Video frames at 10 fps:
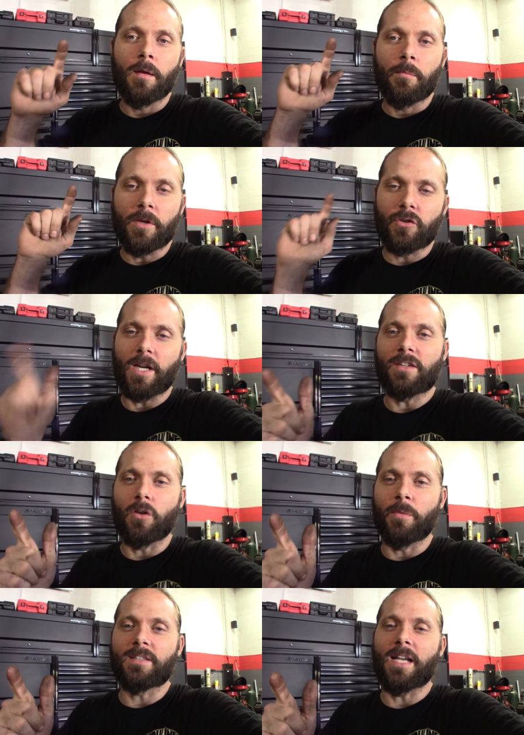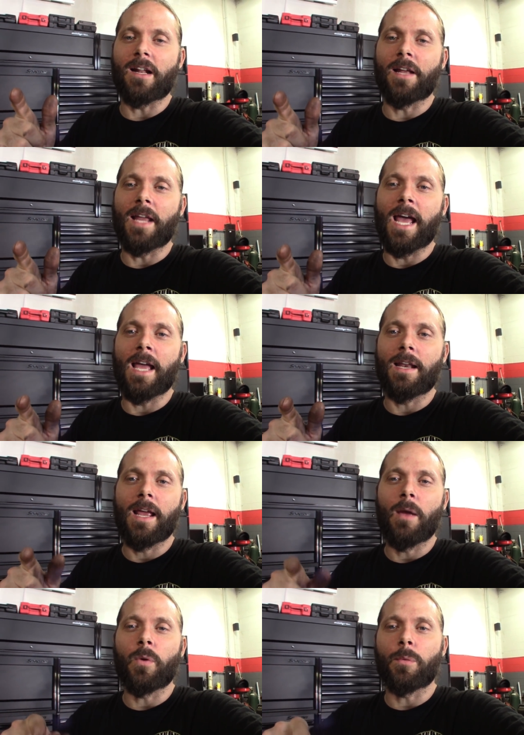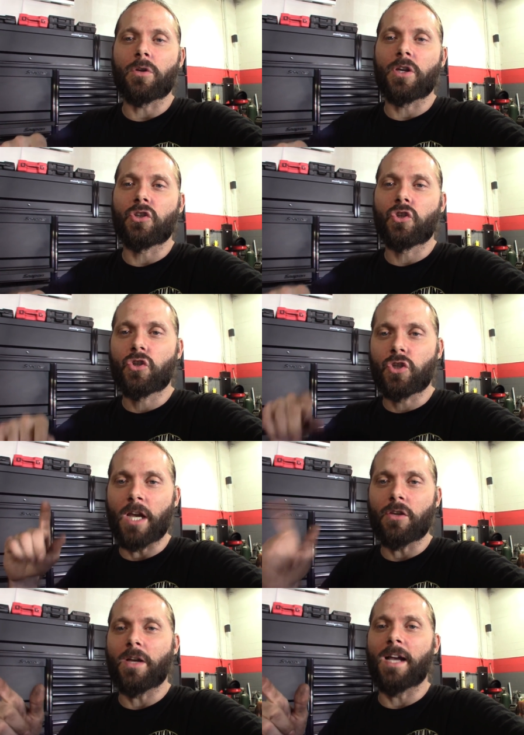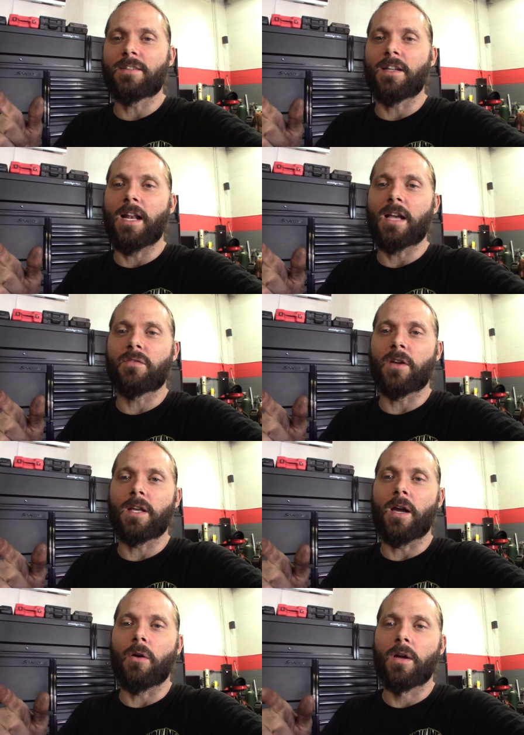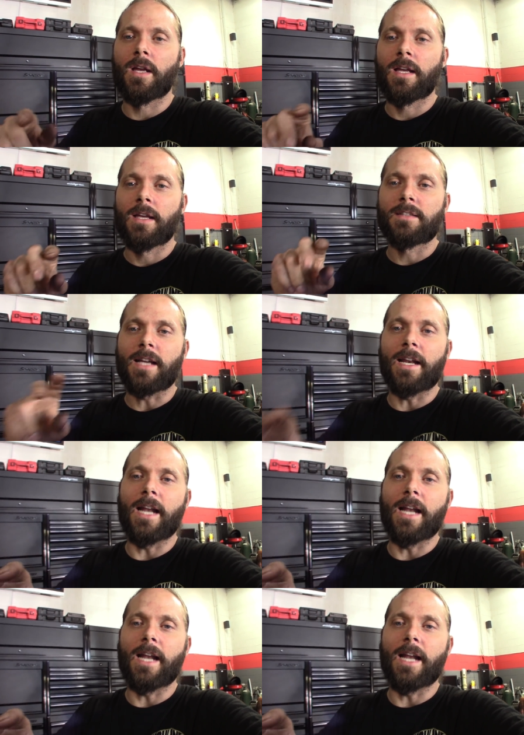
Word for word: Make sure you guys don't miss out on that, and we will check you guys in the next video. Signing